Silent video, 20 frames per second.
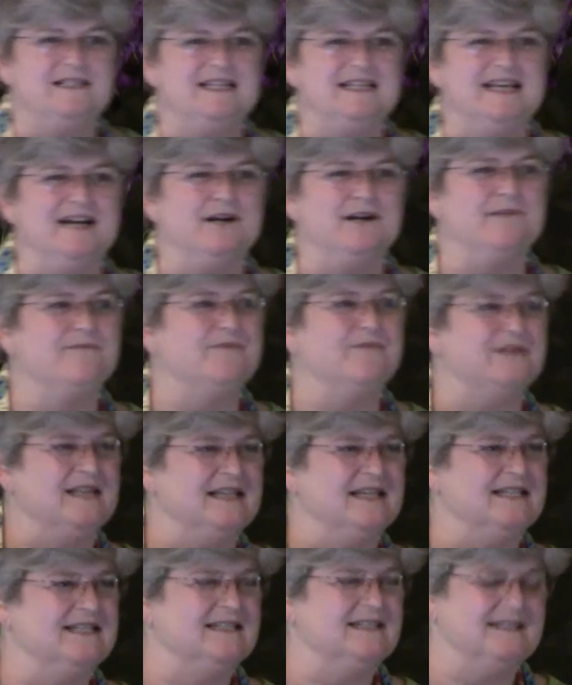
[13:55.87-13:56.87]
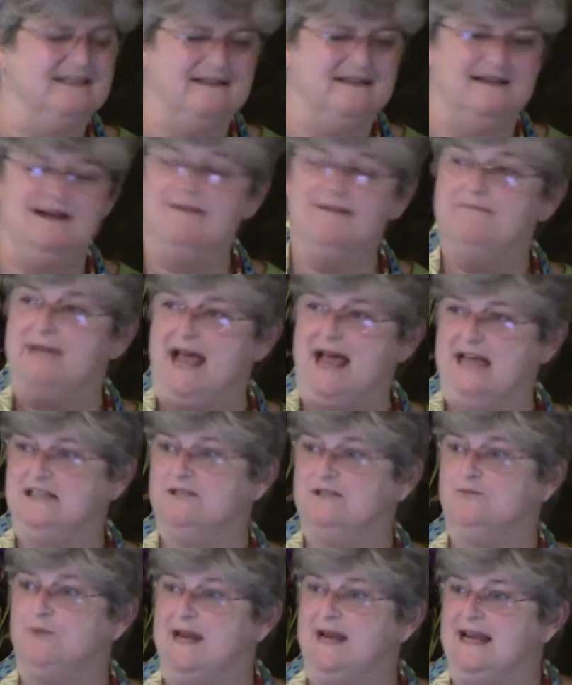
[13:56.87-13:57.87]
here for this
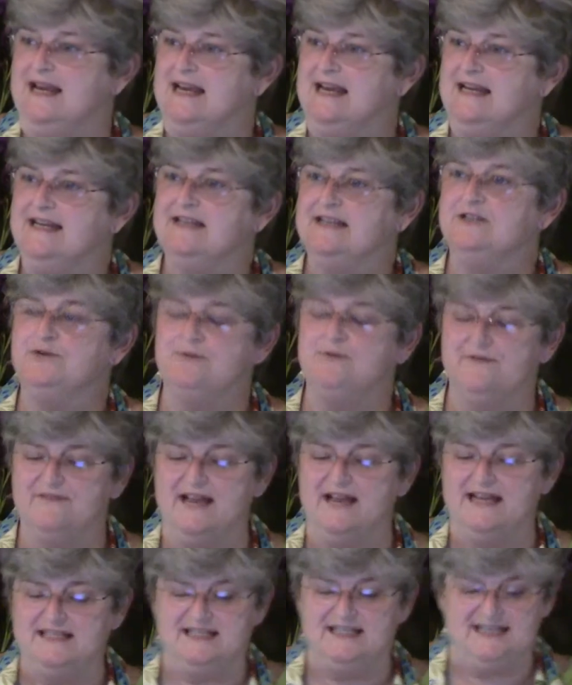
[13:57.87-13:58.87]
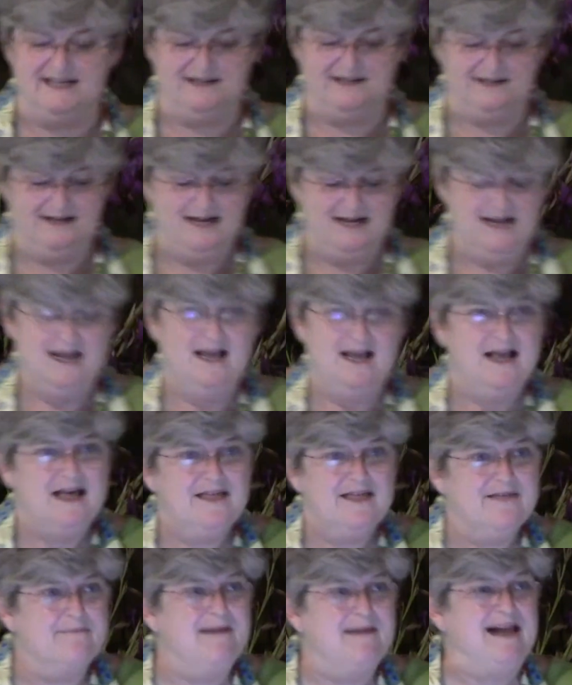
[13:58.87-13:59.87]
past week, he did 2 events here.
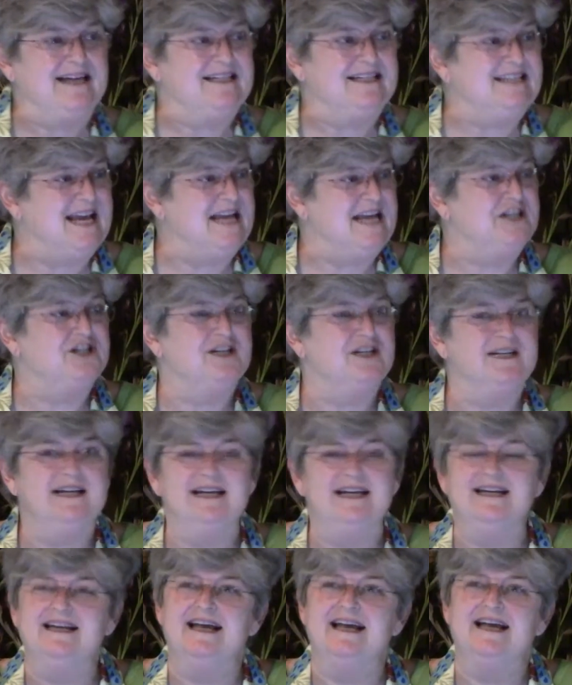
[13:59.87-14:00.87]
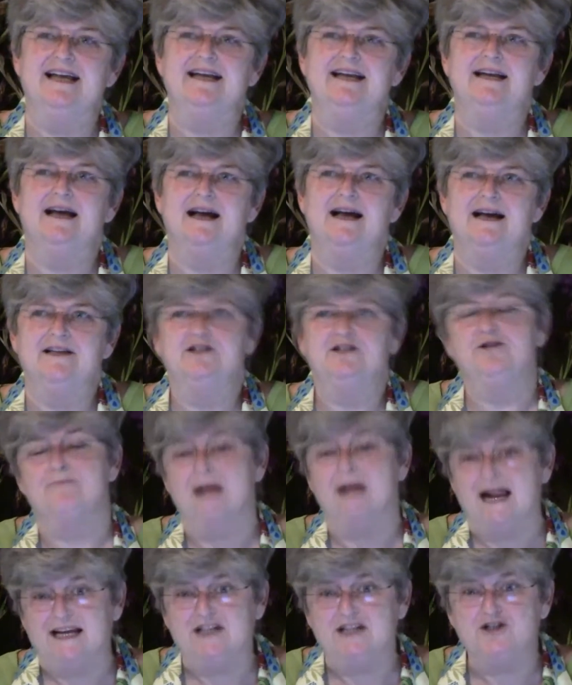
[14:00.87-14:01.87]
The meditation he did,
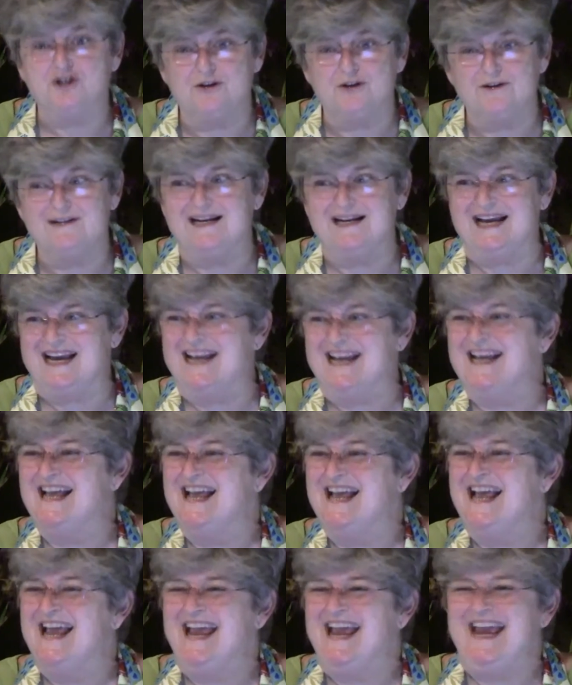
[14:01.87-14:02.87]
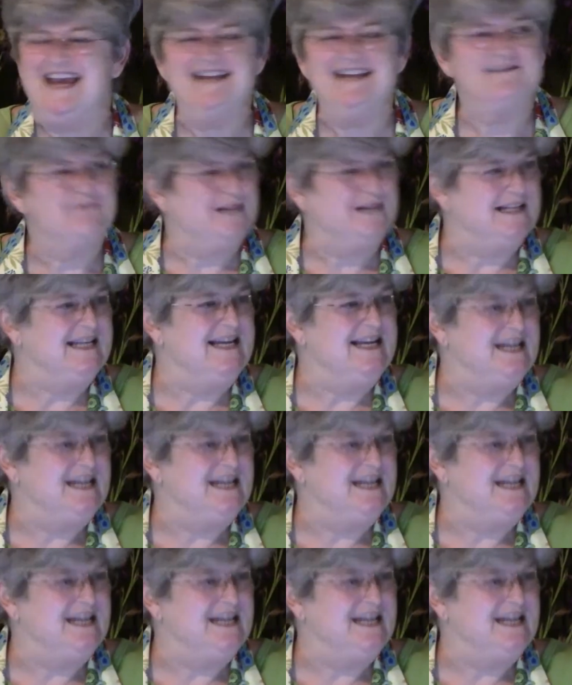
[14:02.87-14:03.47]
Shamanic Journey, he's really